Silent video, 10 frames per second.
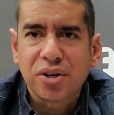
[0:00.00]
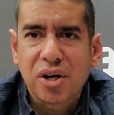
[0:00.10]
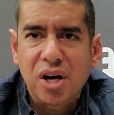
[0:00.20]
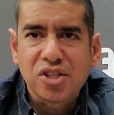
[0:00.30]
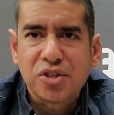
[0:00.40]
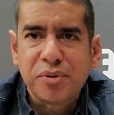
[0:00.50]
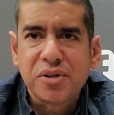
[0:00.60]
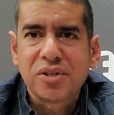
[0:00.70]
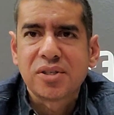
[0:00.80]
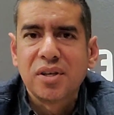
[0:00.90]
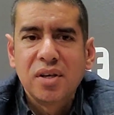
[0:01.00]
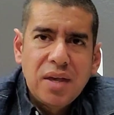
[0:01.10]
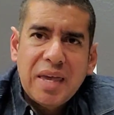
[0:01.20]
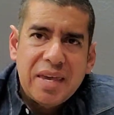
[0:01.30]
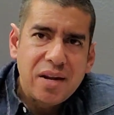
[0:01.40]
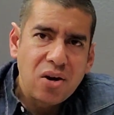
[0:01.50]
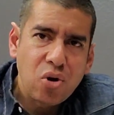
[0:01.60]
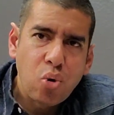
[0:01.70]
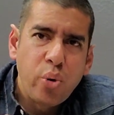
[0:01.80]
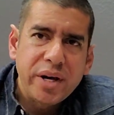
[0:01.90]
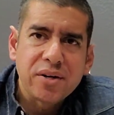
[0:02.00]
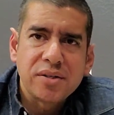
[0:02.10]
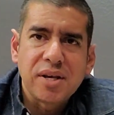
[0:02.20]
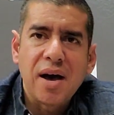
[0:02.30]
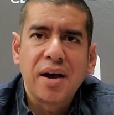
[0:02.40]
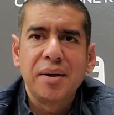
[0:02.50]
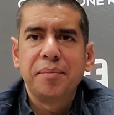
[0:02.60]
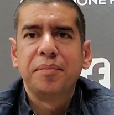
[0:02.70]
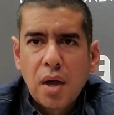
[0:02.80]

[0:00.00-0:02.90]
customers in a quicker time.